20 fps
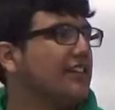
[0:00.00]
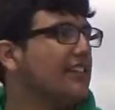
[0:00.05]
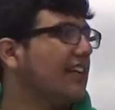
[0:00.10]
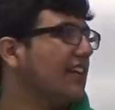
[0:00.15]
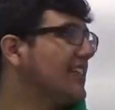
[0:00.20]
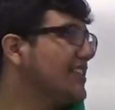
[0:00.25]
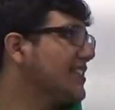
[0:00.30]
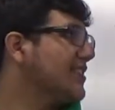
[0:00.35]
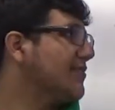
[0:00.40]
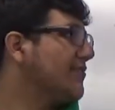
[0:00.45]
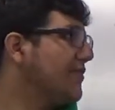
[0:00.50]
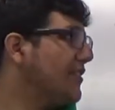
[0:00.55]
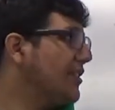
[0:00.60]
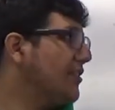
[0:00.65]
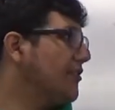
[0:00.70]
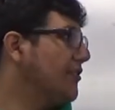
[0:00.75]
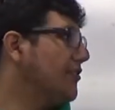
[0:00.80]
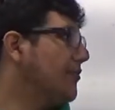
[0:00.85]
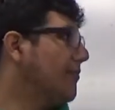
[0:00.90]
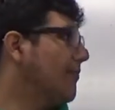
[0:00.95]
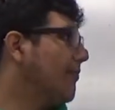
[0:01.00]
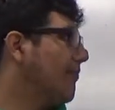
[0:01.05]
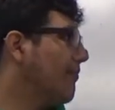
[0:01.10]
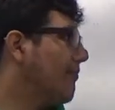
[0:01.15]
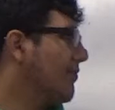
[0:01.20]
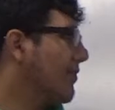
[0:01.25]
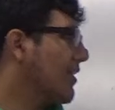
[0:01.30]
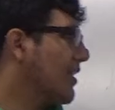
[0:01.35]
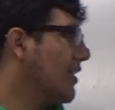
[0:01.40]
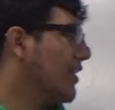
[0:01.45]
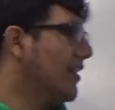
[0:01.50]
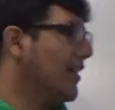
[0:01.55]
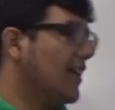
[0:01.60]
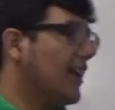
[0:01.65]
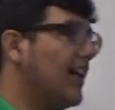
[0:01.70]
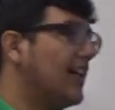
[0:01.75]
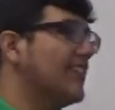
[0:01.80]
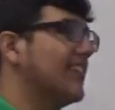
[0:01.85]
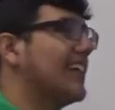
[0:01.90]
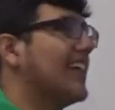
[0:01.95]
nice view
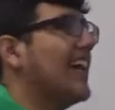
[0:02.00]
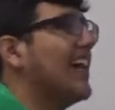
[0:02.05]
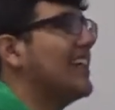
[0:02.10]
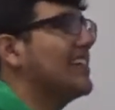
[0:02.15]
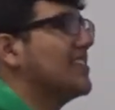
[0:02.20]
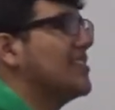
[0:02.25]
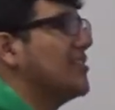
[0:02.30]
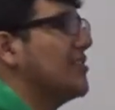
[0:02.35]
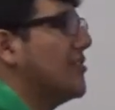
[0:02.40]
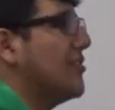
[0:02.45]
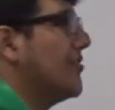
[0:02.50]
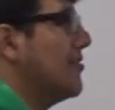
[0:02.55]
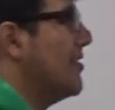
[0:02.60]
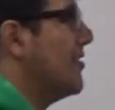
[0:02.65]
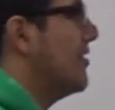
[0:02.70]
of the castle